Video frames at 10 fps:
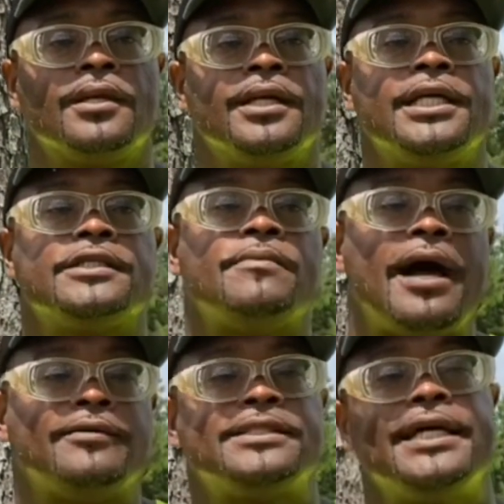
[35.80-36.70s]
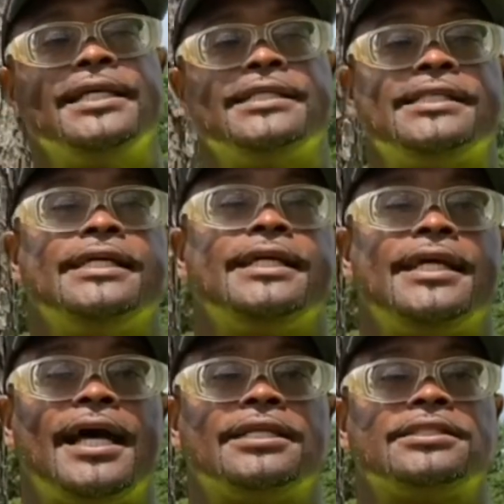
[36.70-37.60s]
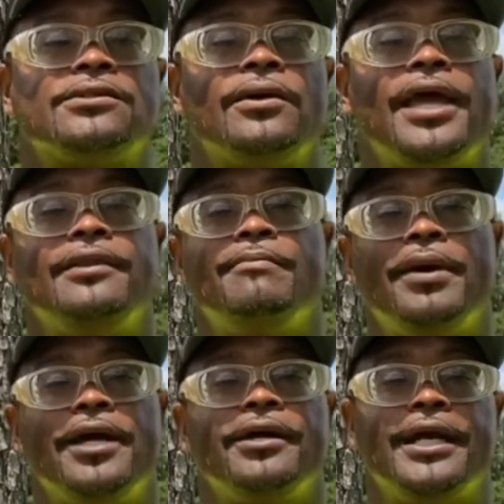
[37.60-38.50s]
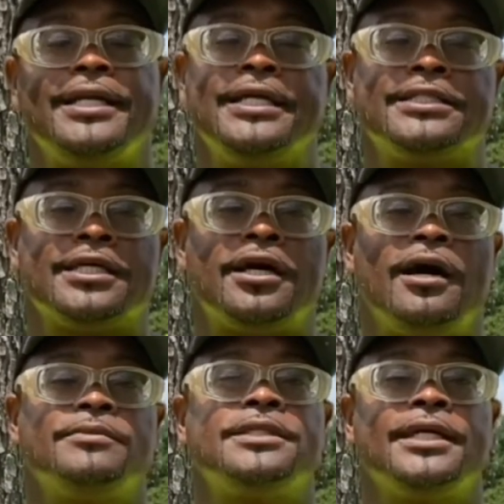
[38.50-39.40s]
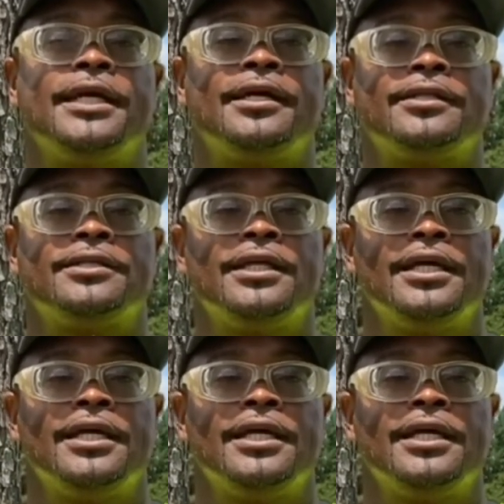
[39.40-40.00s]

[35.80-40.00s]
Yes, ma'am. I was saying the city council and the mayor, they need to come together